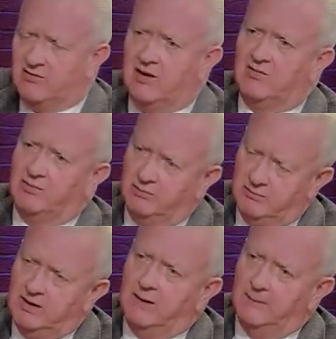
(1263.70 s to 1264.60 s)
very
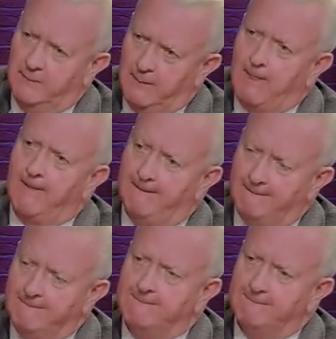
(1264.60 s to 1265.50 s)
reasonable.
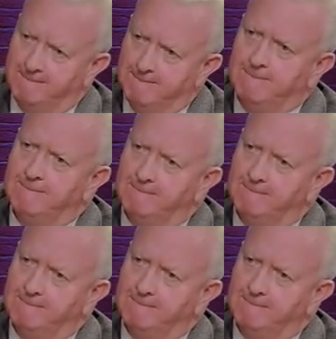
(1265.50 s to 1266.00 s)
Yeah. Now